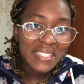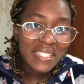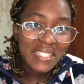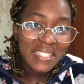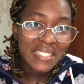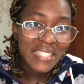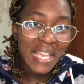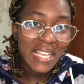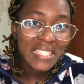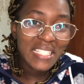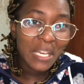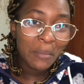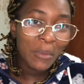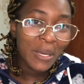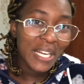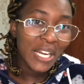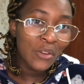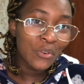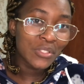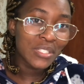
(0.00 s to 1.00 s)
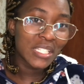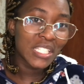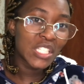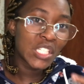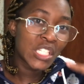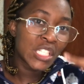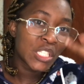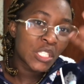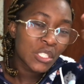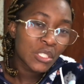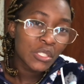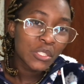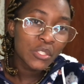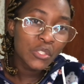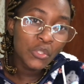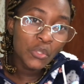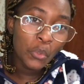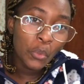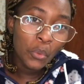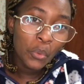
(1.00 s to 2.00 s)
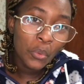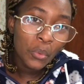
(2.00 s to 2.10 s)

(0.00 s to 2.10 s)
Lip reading: inside someone else's. You know.